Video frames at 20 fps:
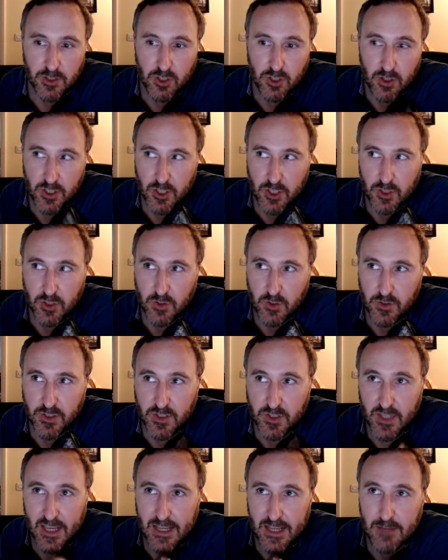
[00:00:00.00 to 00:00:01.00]
You could just do the
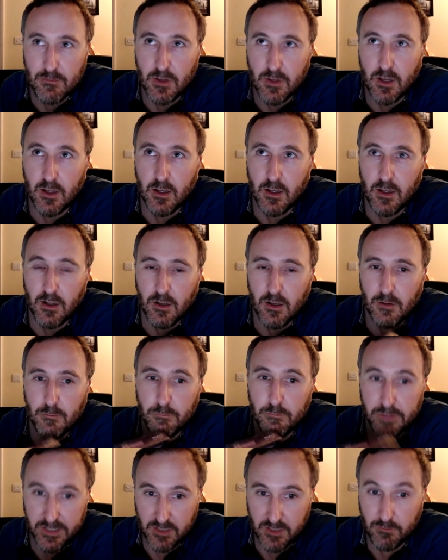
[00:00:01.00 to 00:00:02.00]
same
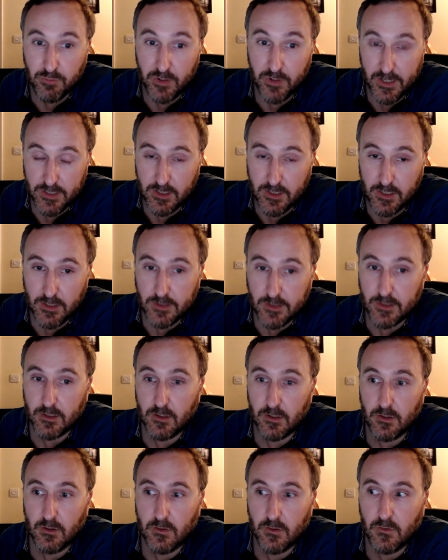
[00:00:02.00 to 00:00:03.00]
button presses,
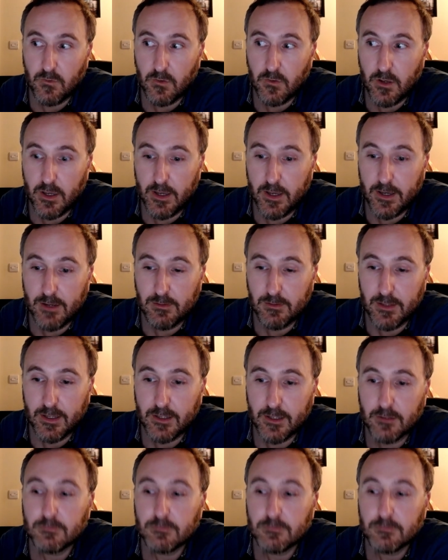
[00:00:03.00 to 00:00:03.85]
like